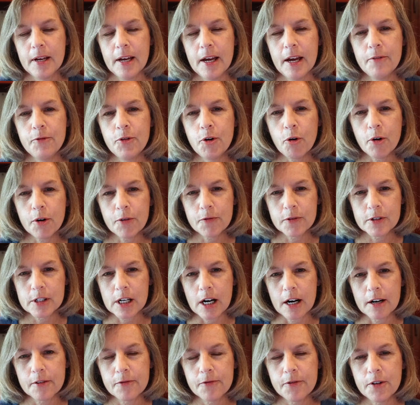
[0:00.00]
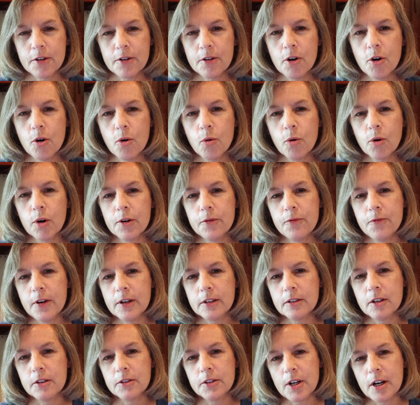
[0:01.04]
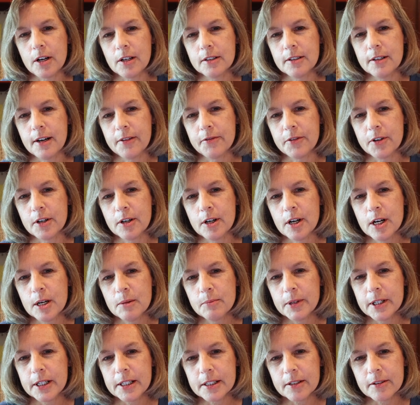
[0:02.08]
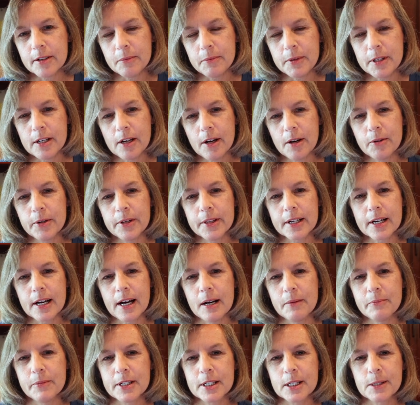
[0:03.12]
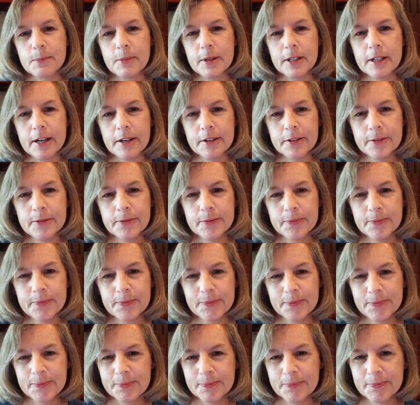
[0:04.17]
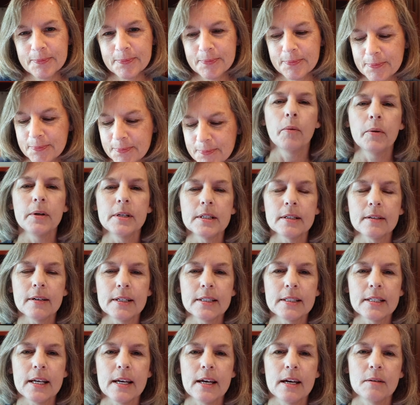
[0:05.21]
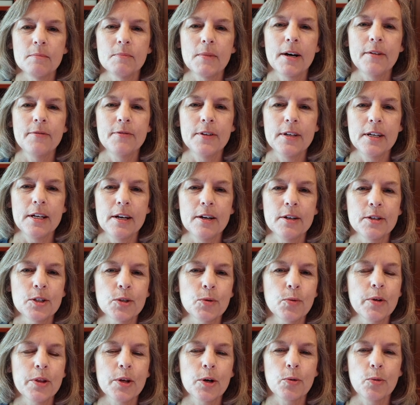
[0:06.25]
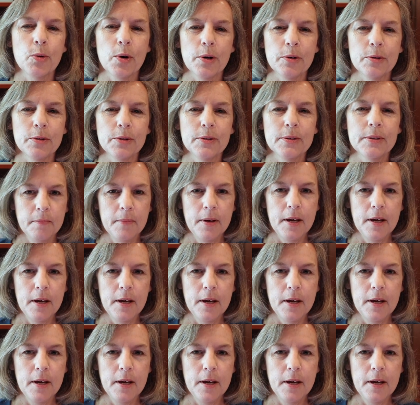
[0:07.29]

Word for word: If you're a photographer or a fellow dog lover, please let me know in the comments below. I always like to end my videos with a quote.